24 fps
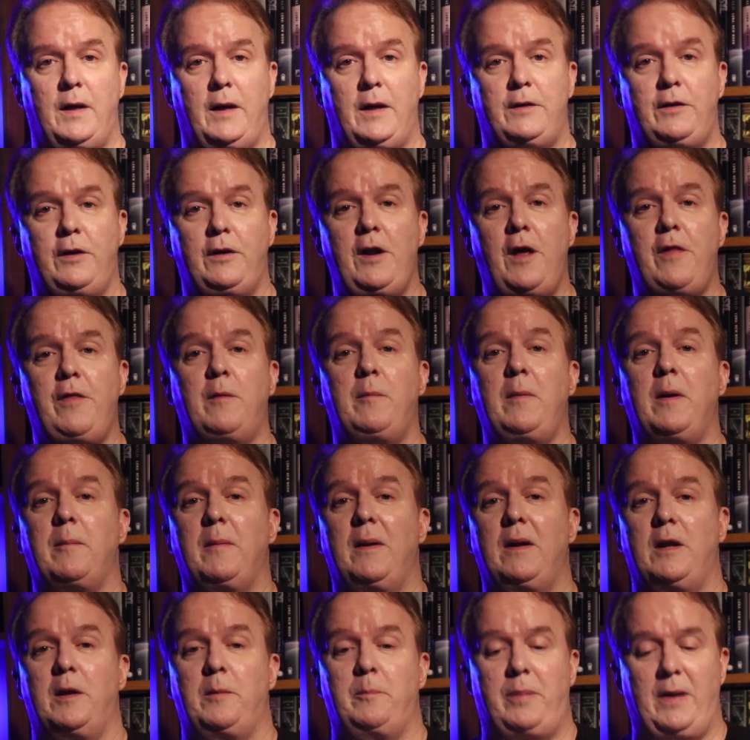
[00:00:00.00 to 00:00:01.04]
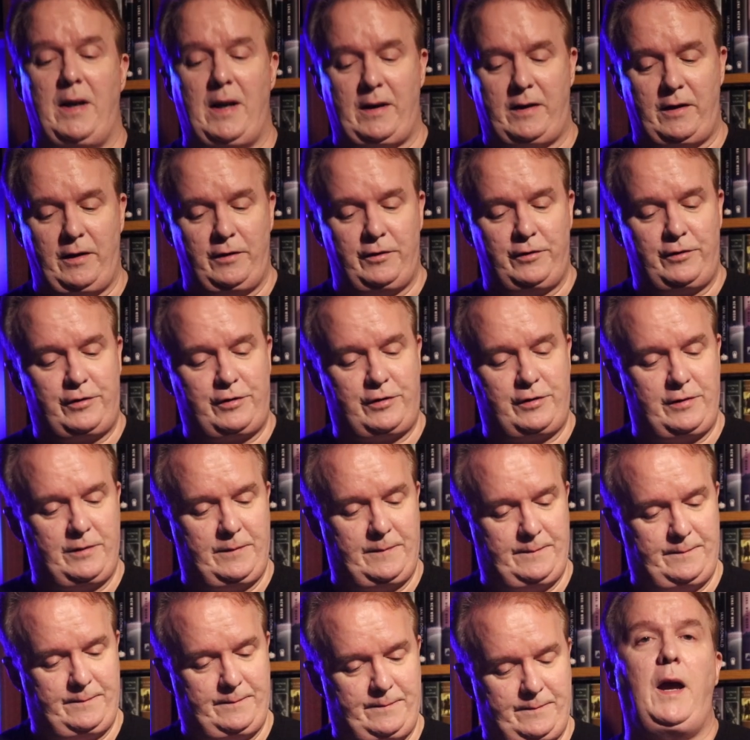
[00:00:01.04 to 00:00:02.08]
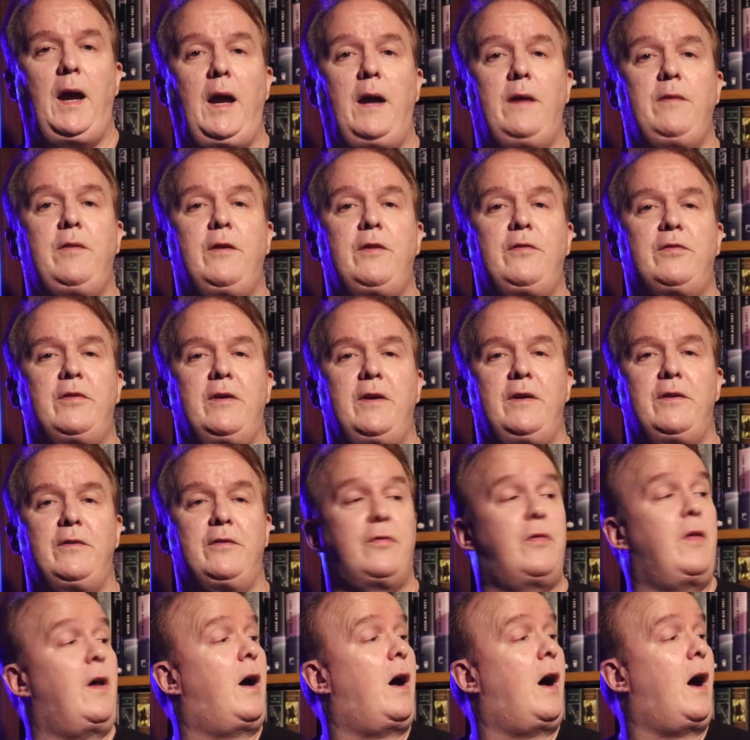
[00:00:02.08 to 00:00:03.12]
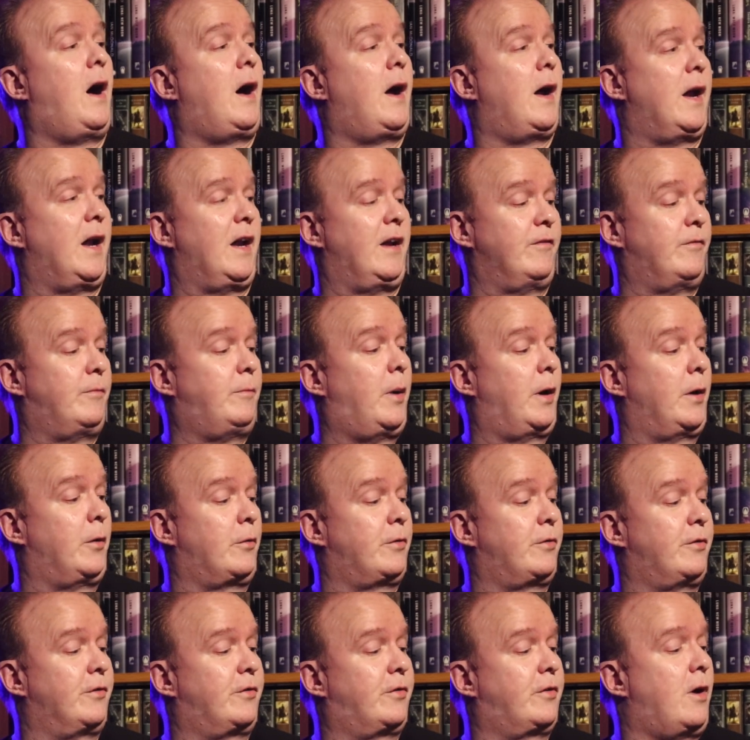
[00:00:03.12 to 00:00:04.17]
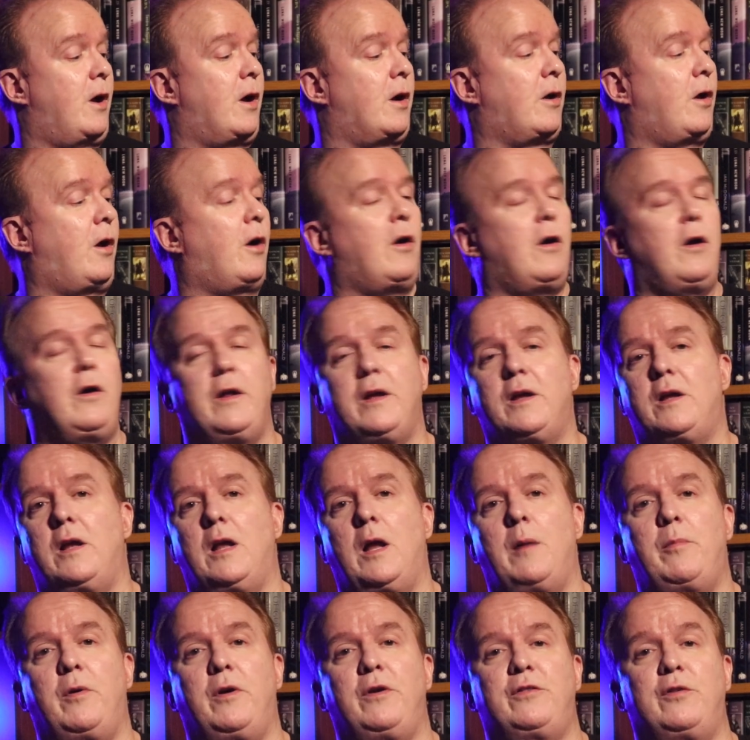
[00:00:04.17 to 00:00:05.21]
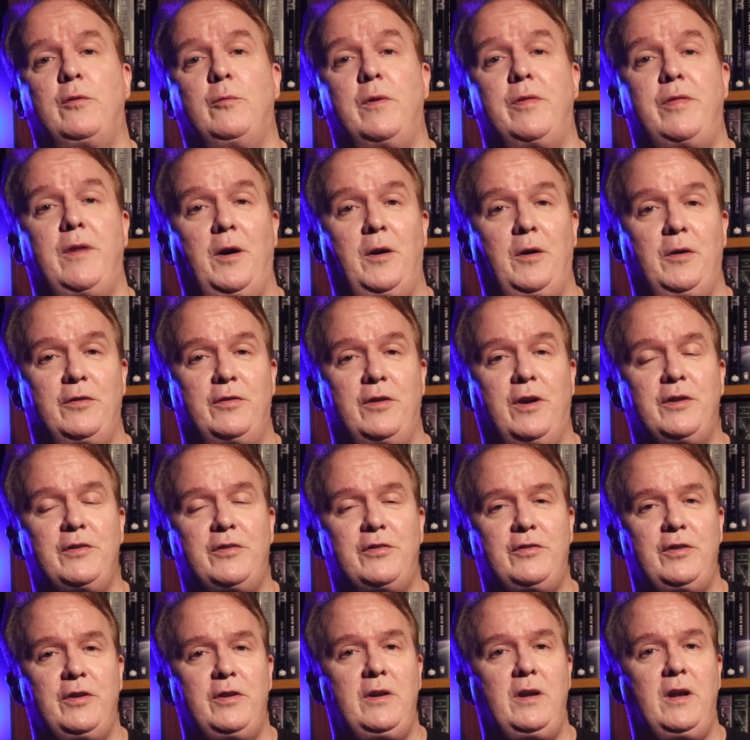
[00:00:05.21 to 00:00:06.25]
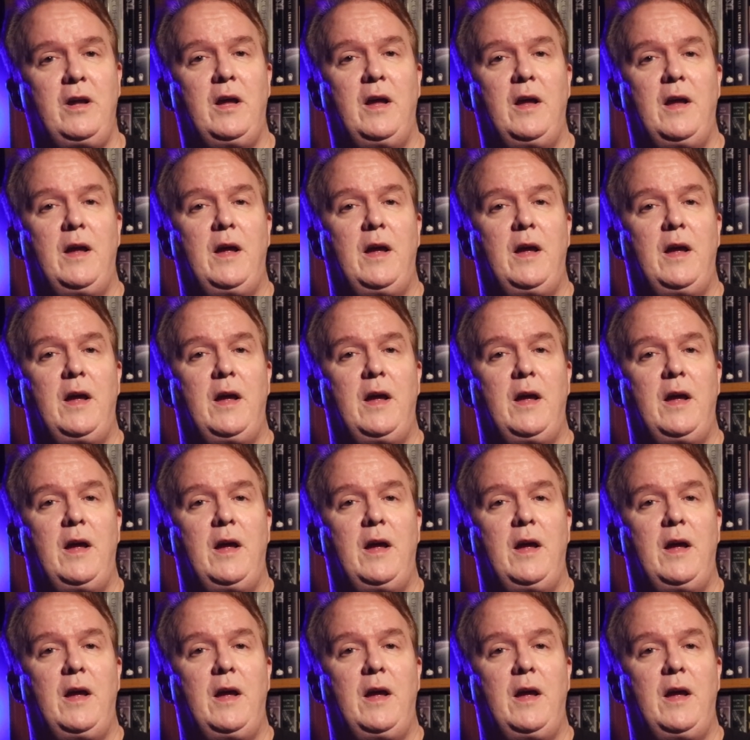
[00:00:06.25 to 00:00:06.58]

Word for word: And another Macmillan package. And this is The Hive by Orson Scott Card in collaboration with Aaron Johnston.